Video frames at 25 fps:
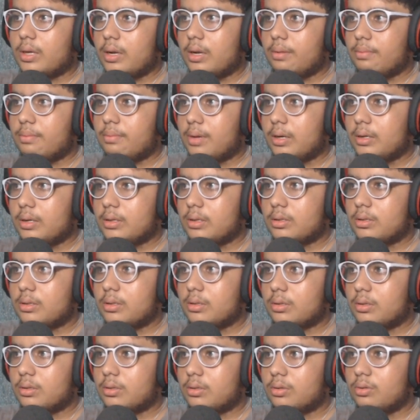n
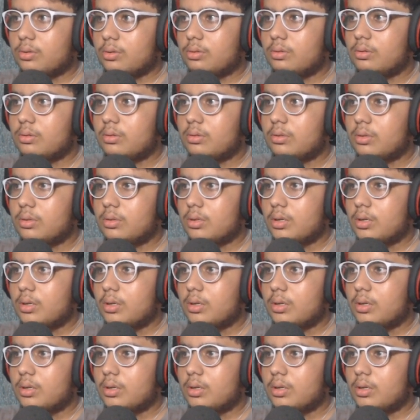minus 2